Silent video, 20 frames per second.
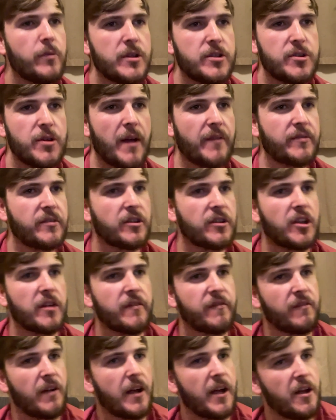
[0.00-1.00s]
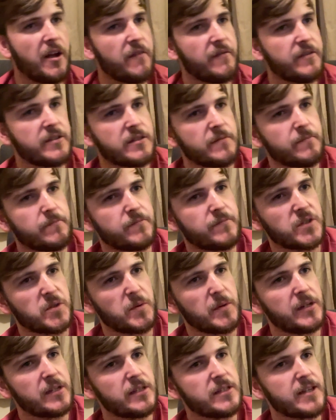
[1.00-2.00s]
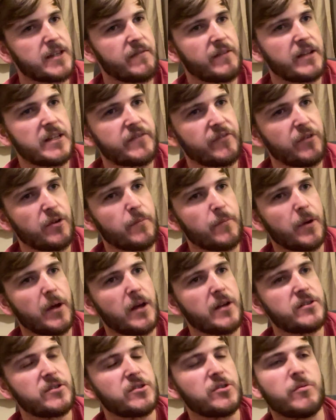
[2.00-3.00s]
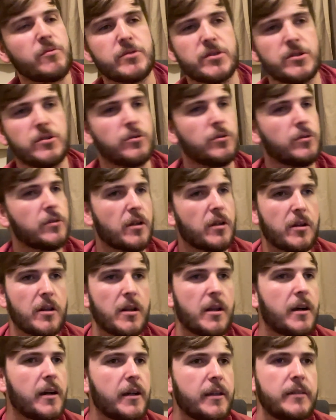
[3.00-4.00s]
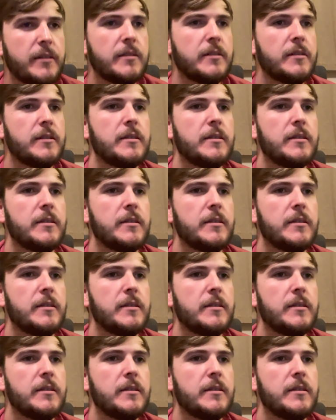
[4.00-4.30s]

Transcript: Did you have to fly over to Sweden to have an interview in person, or was it all online?